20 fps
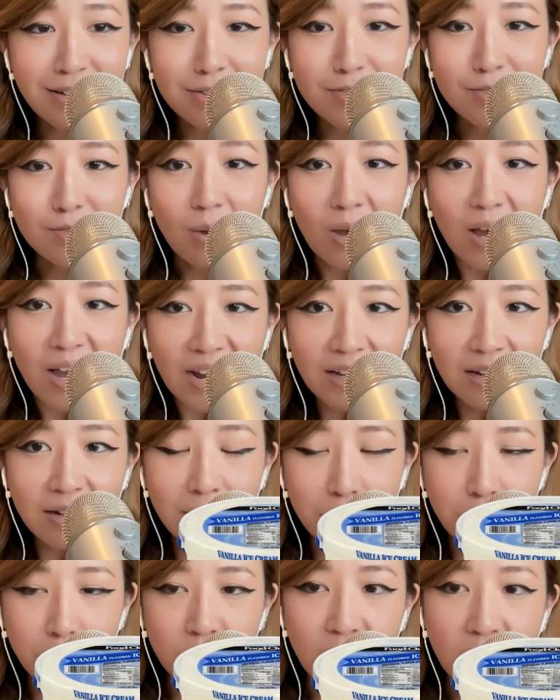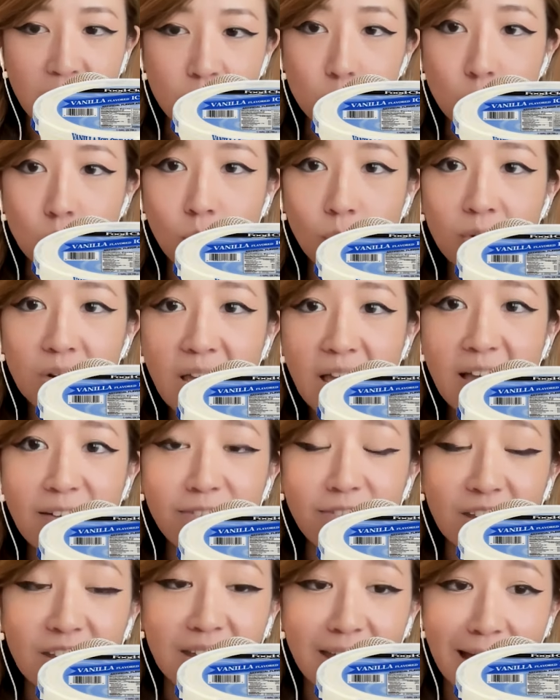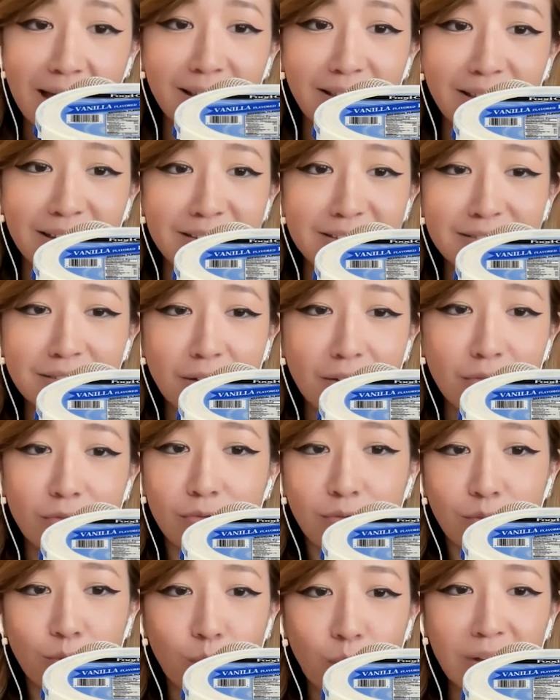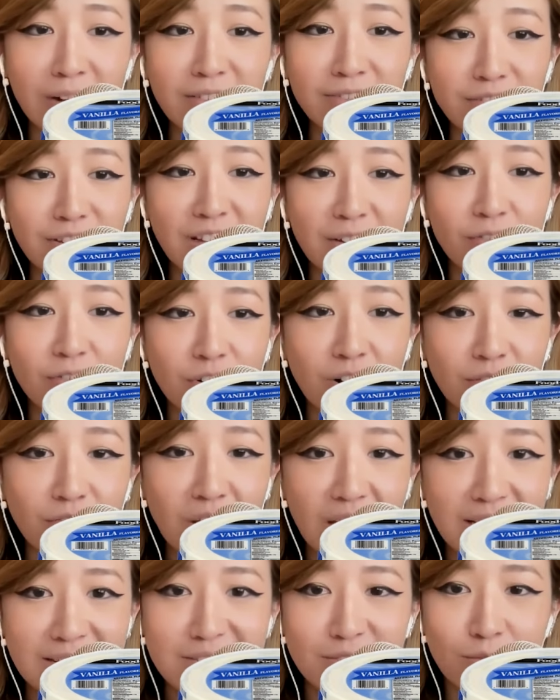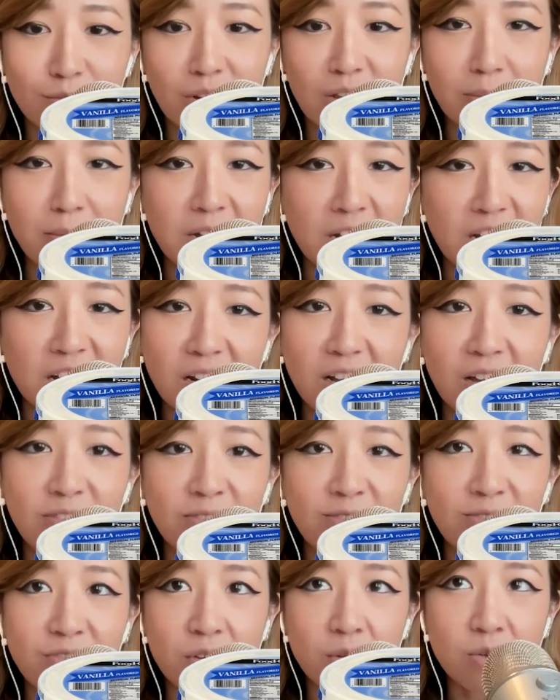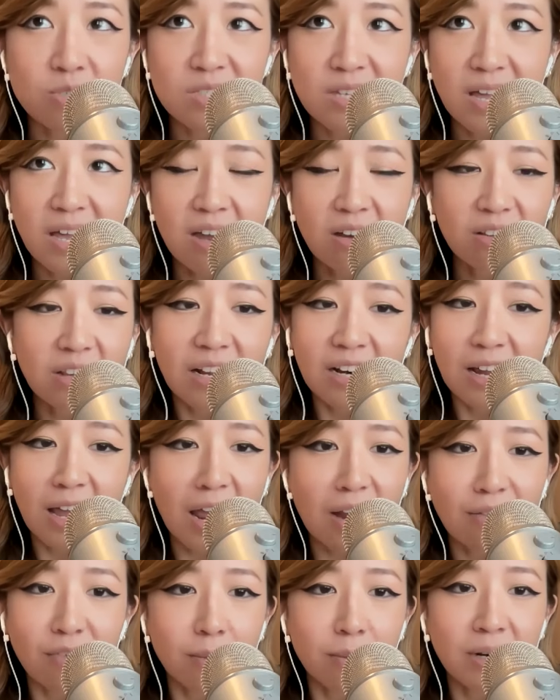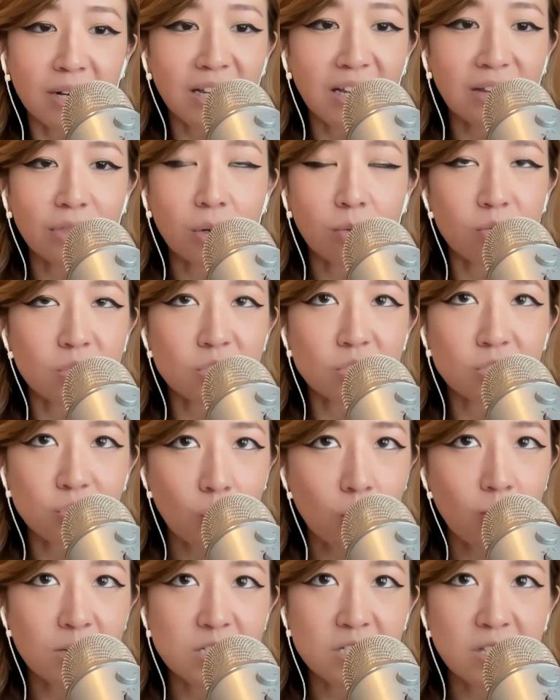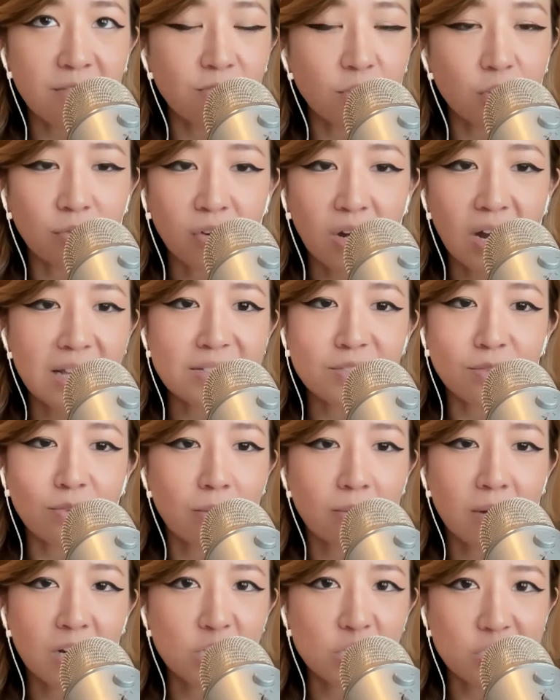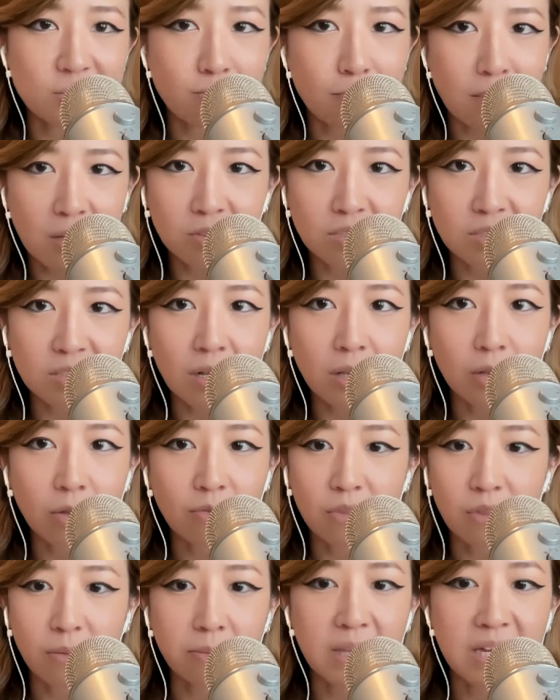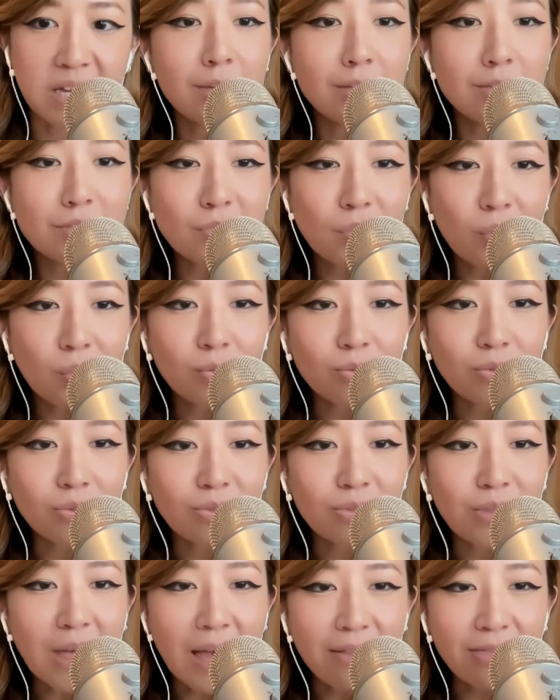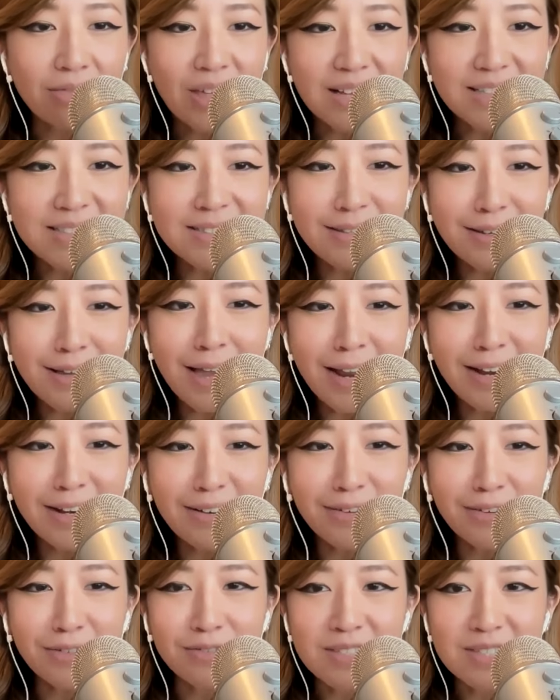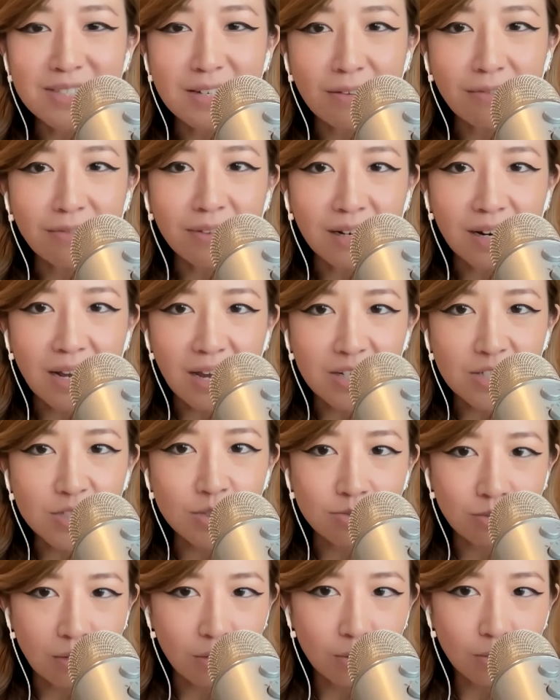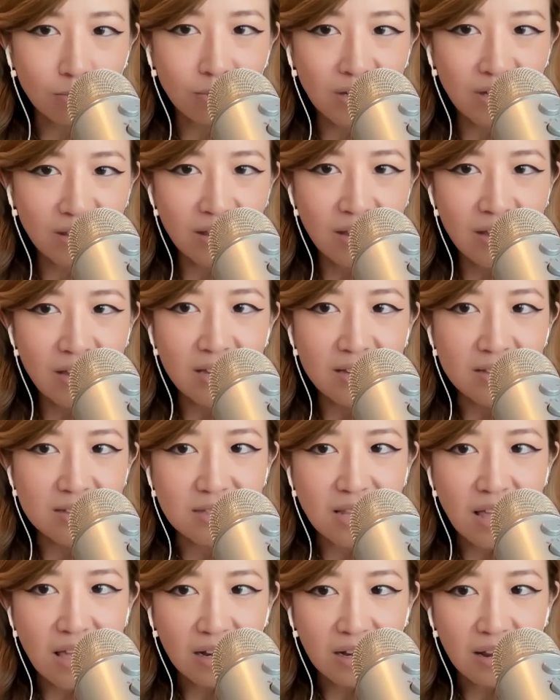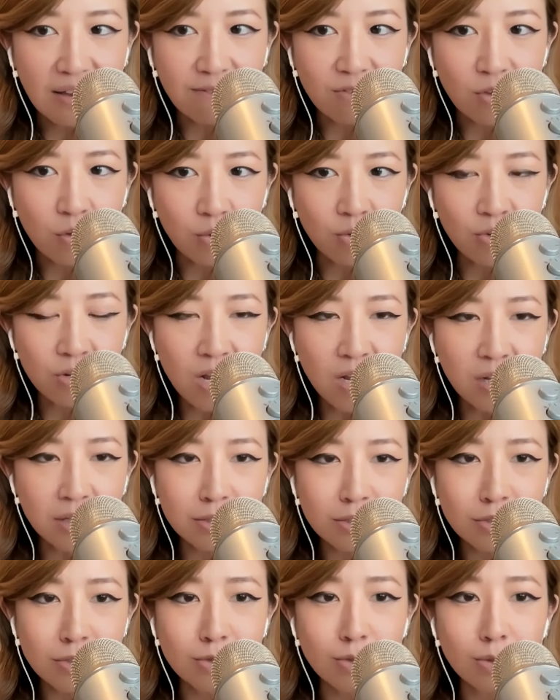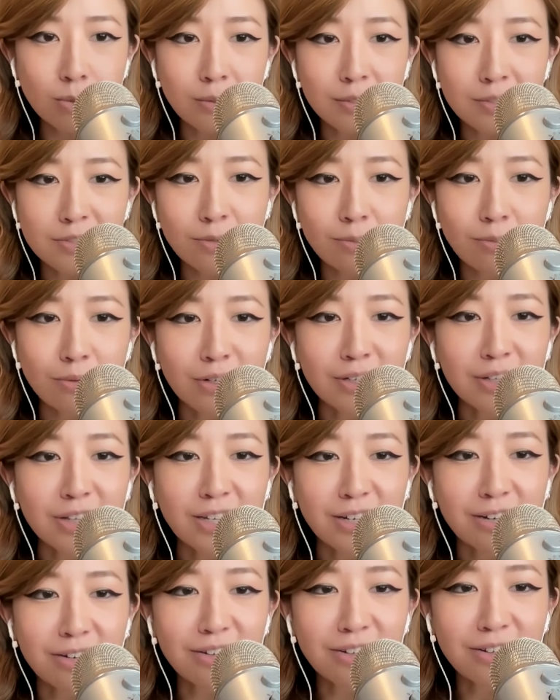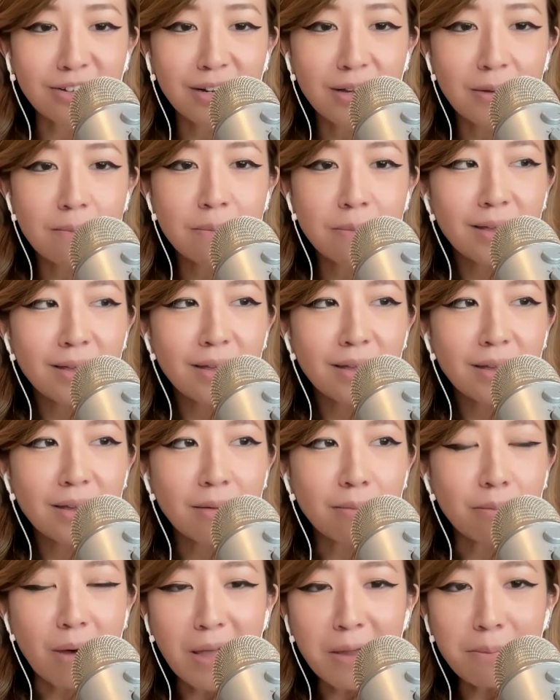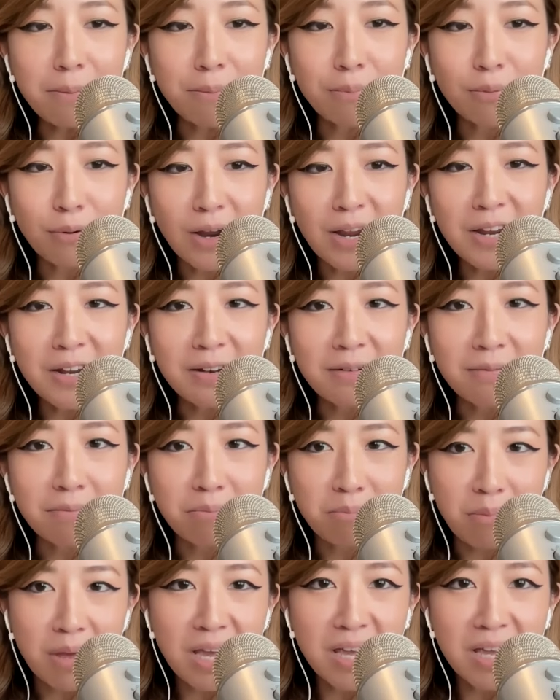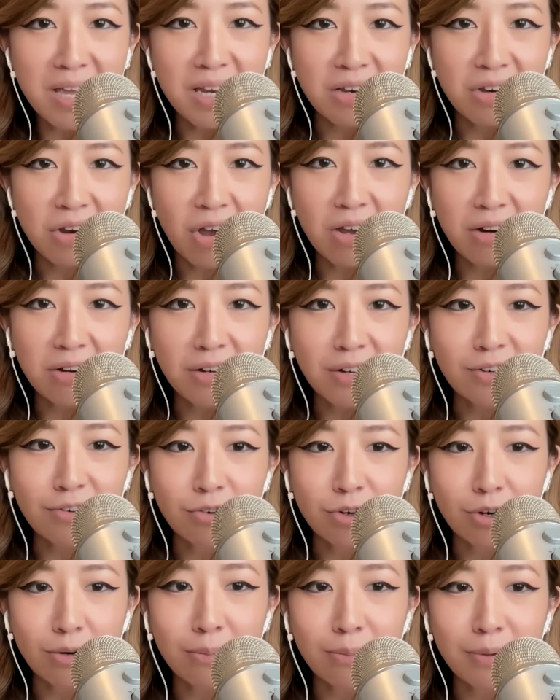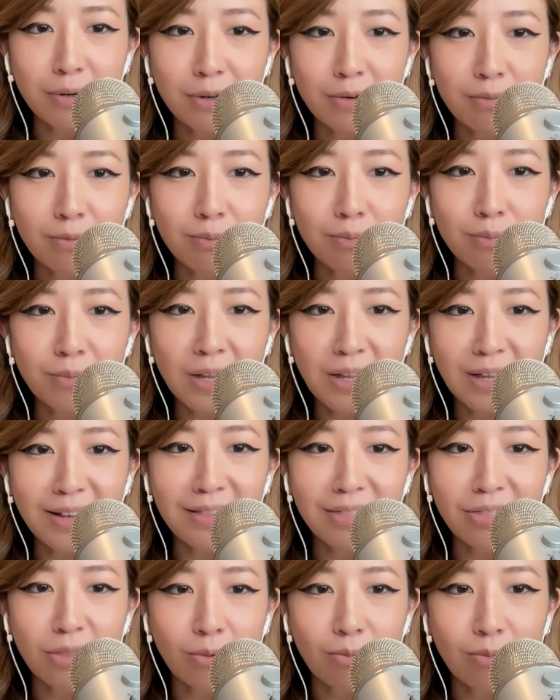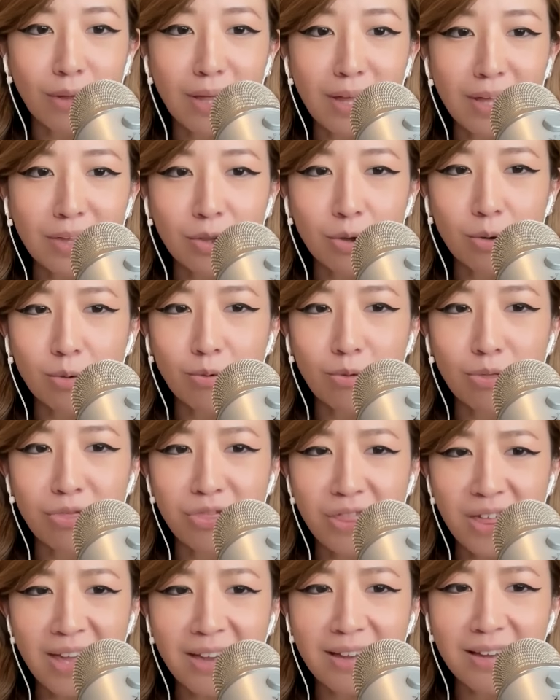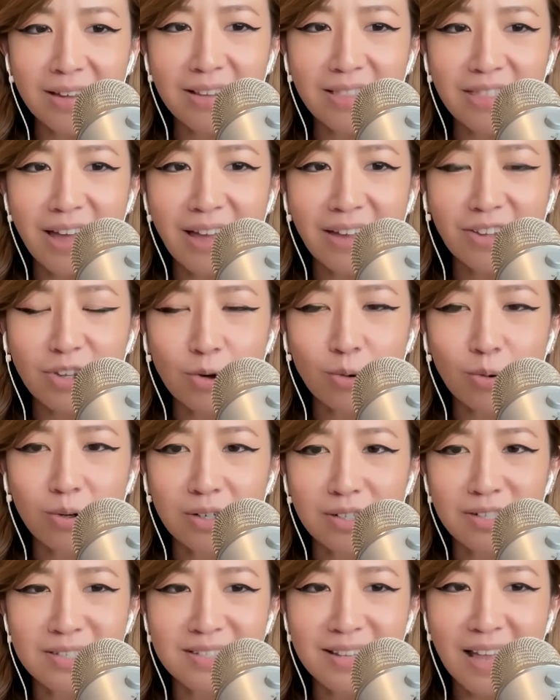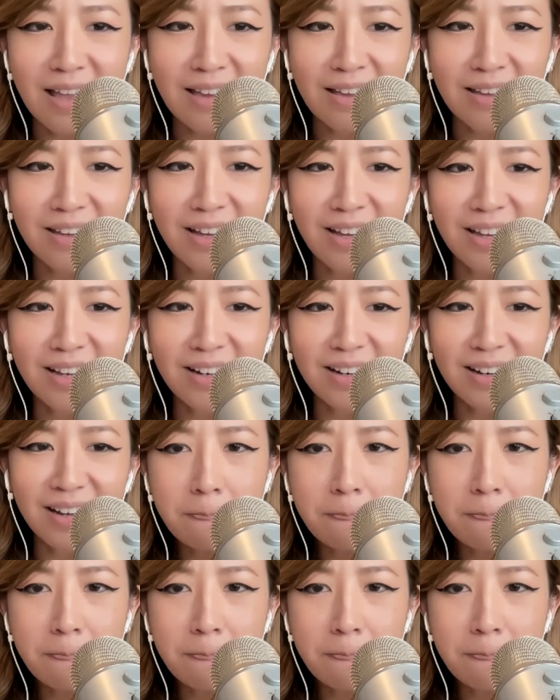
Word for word: So I ended up bringing two and a half gallons of one flavor of ice cream, and it confused the hell out of everybody. And there was so much leftover ice cream and it just melted all over the place. So that, that's the kind of stuff that I struggle with, is that if you're not super, super clear, my brain may not interpret it the way you think that you're saying it.